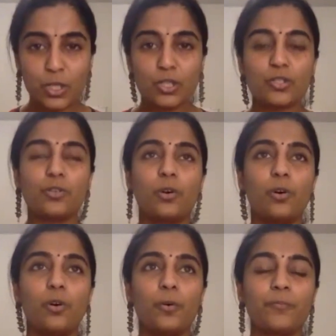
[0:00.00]

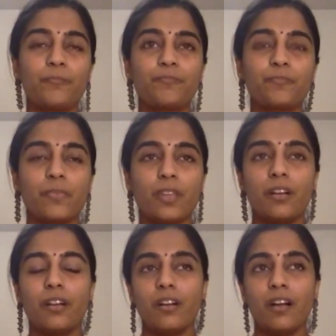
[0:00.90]
So
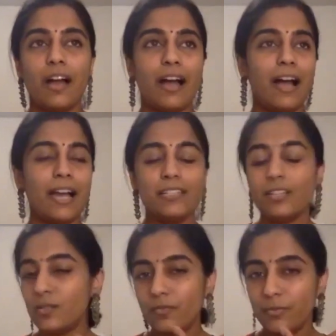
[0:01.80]
I
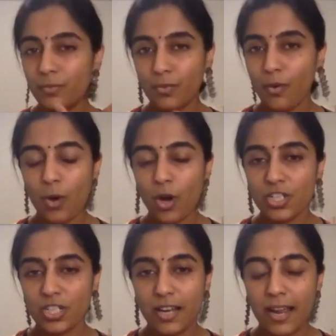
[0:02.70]
just
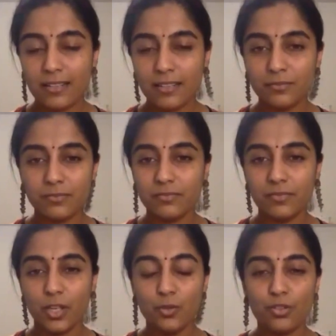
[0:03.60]
watched a random
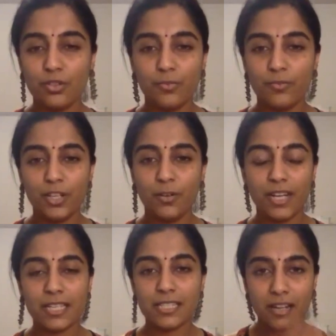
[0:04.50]
YouTube video
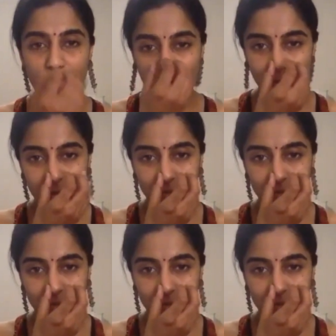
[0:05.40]
and I started doing